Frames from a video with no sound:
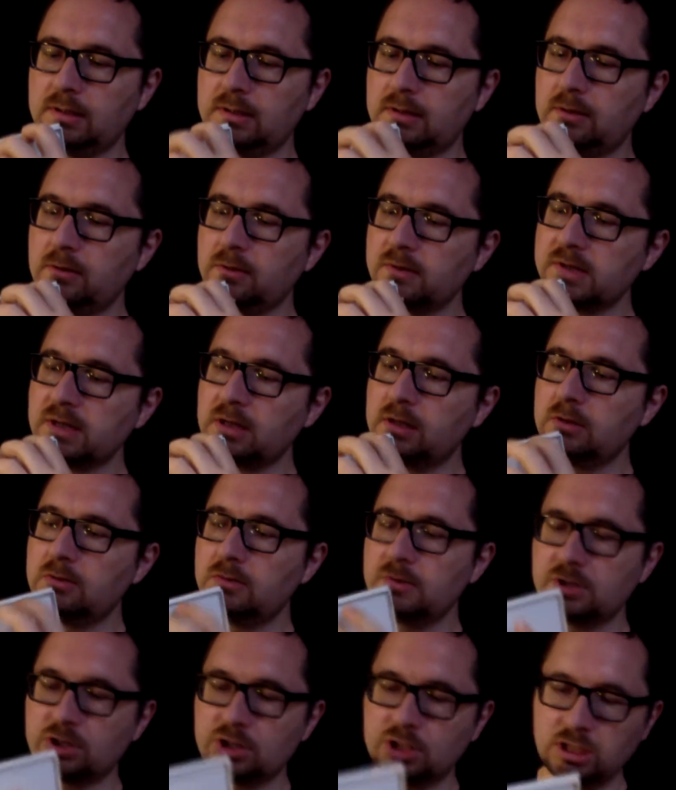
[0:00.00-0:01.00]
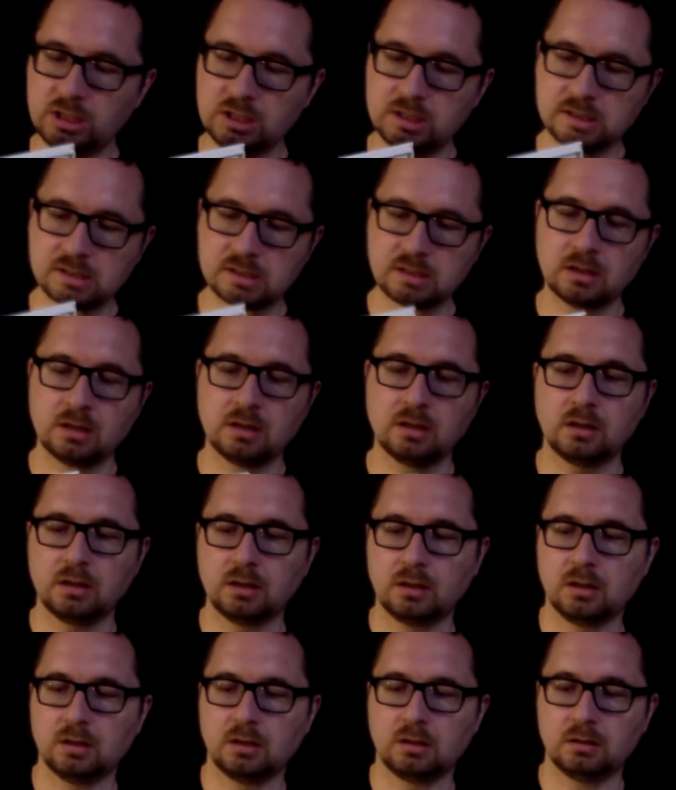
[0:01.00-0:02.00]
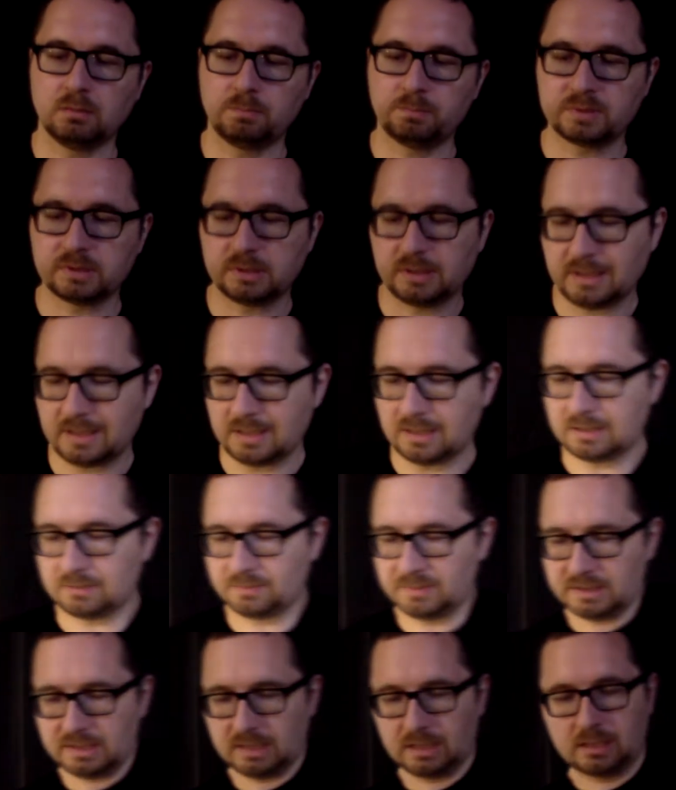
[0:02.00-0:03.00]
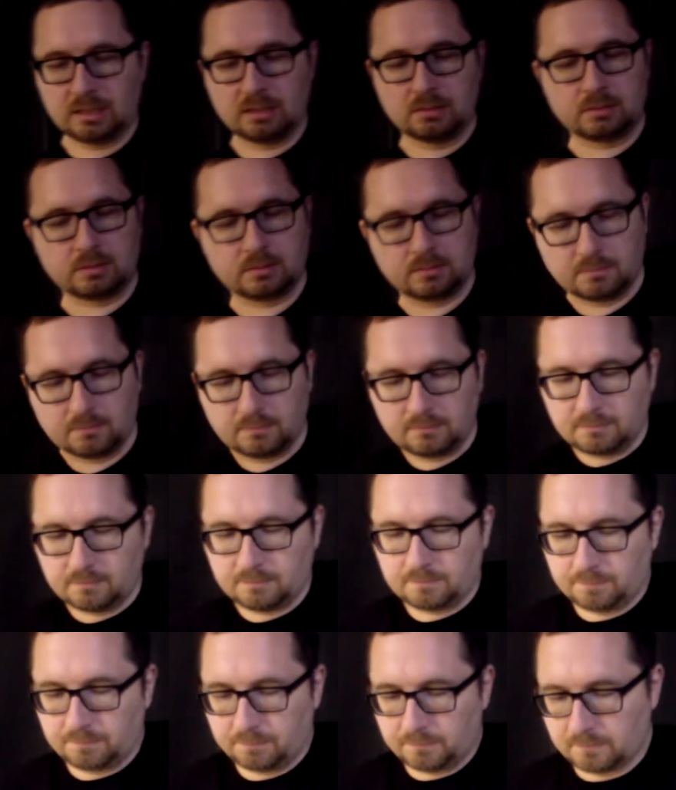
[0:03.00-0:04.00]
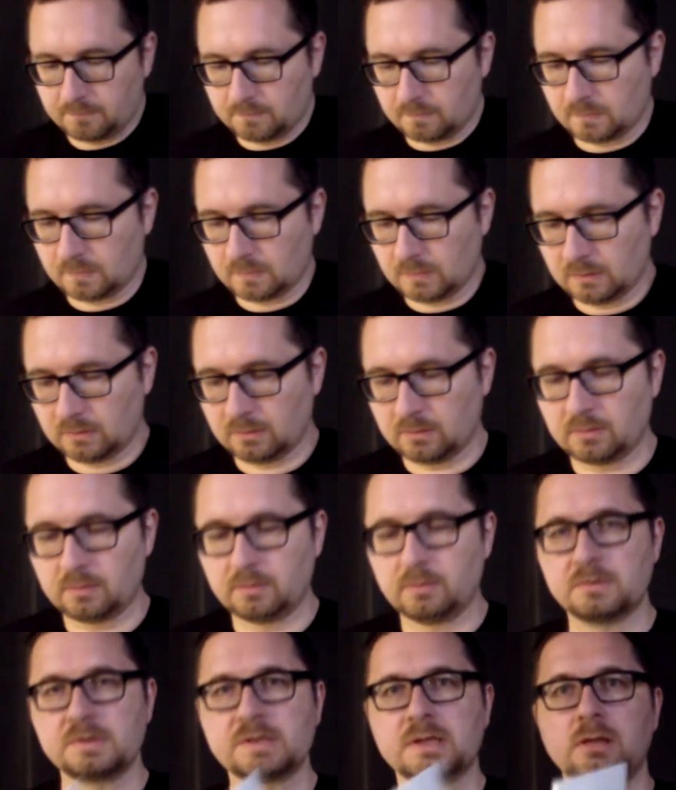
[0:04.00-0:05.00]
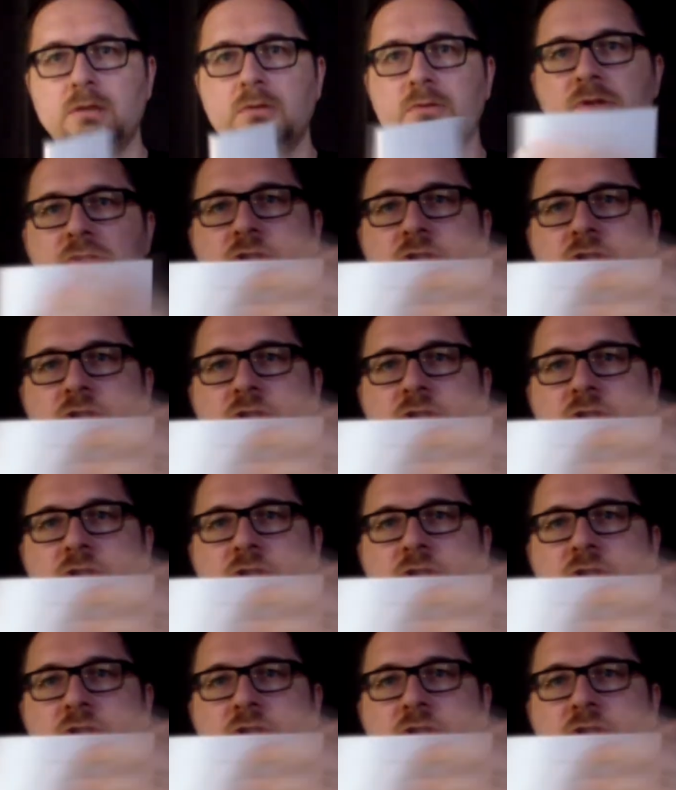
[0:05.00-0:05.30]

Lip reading: those are loose sheets. Oops, let me take it out. Those are loose